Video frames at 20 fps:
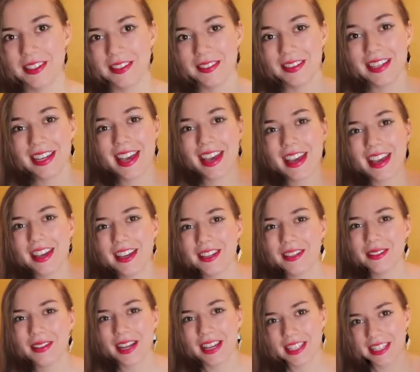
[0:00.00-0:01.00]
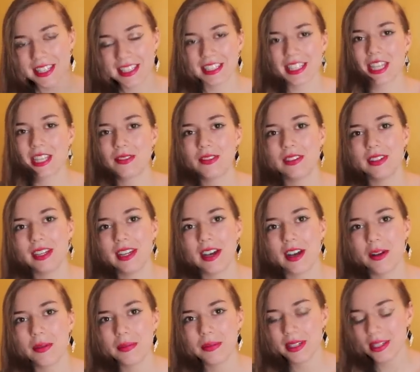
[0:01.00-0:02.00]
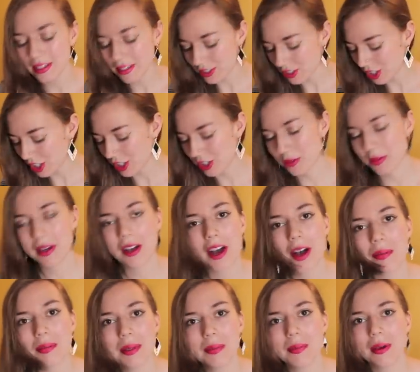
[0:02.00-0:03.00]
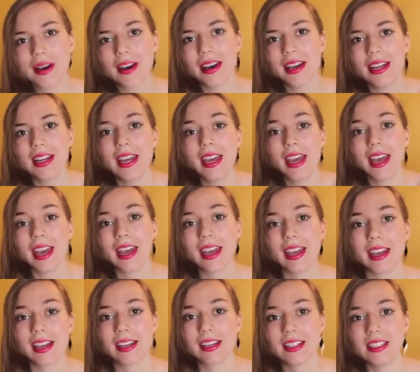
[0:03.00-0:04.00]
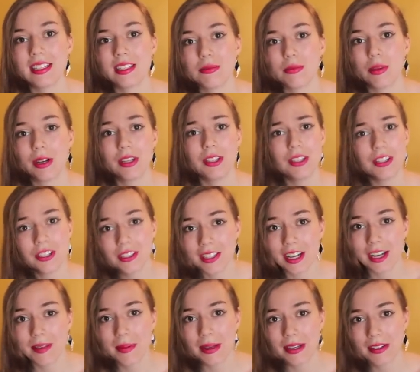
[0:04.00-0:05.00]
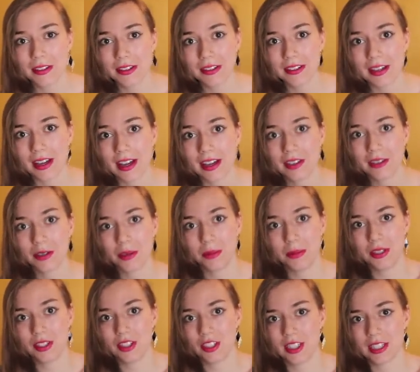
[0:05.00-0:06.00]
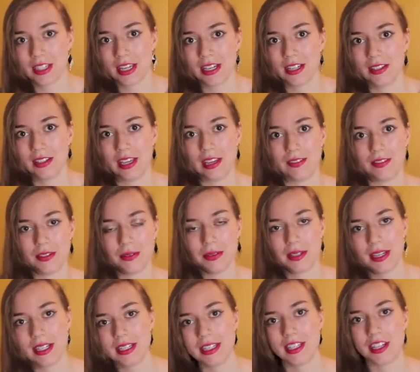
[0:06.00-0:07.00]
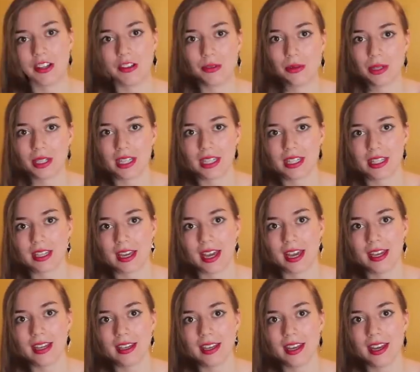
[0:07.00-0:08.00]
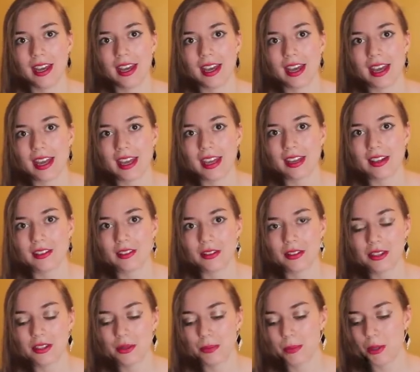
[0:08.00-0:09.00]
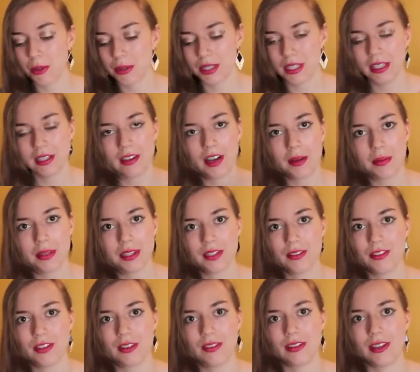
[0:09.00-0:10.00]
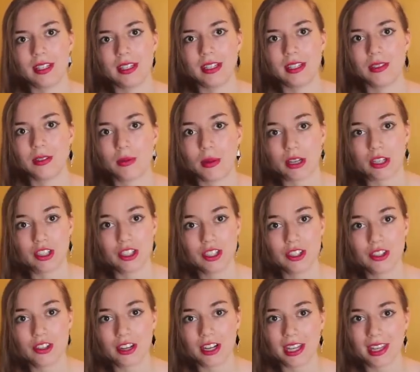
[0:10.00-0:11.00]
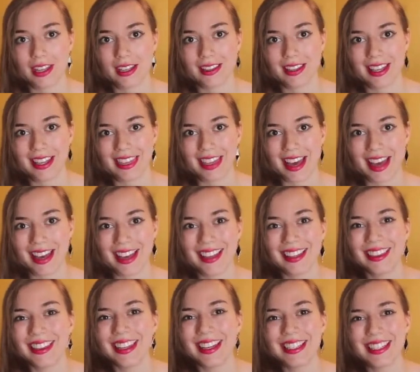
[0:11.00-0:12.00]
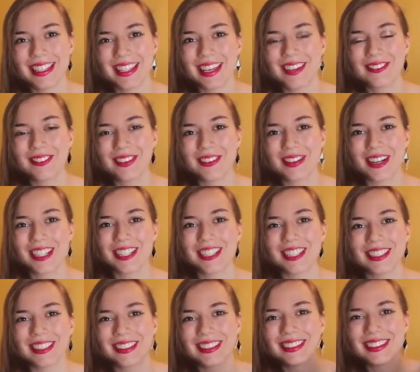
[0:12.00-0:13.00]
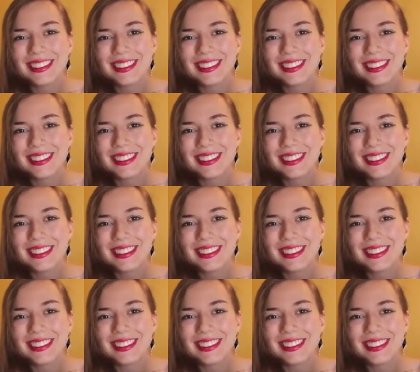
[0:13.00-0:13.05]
So yay, you guys successfully helped me change my Omnipod, and whether you're diabetic or not, I hope this just kind of gave you an idea of what it's like, and also post any comments if you have any questions or anything like that, and thanks again for watching.